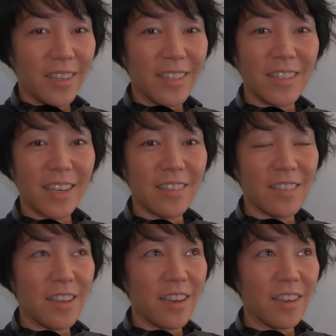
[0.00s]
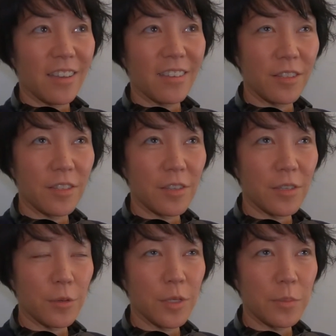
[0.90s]
Second day.
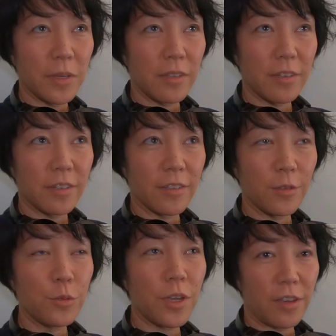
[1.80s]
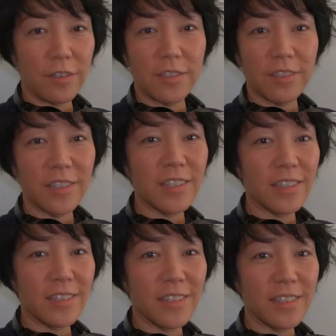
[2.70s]
So it's been 2 days
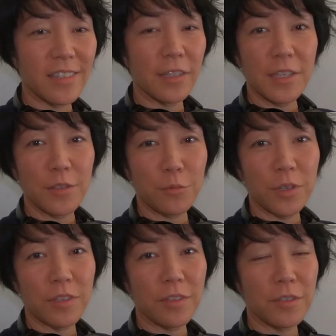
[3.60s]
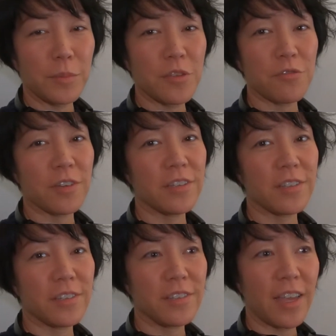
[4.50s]
since lesson with
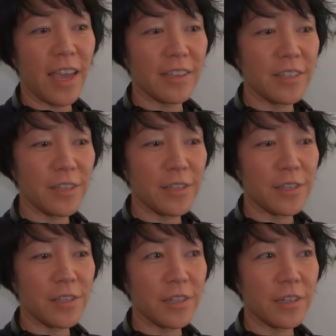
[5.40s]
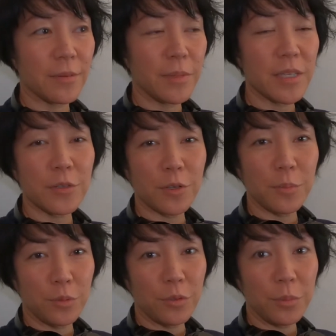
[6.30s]
Demetrius and his Minnesota
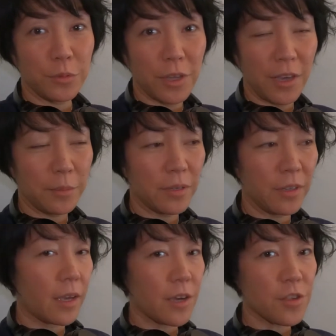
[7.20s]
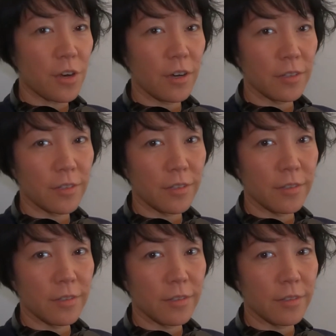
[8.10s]
pool boot camp. I shot
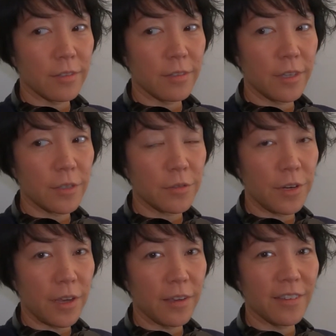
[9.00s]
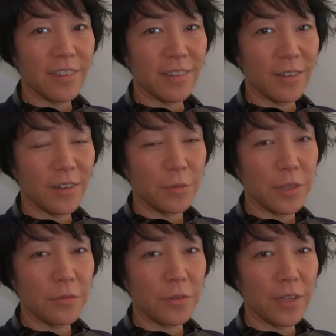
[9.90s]
yesterday
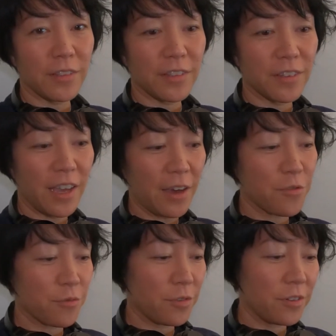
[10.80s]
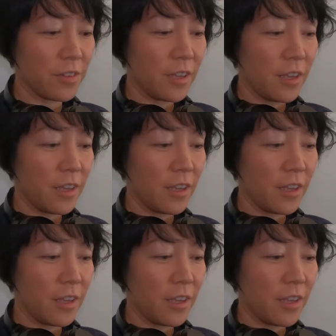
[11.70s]
with a friend, casual,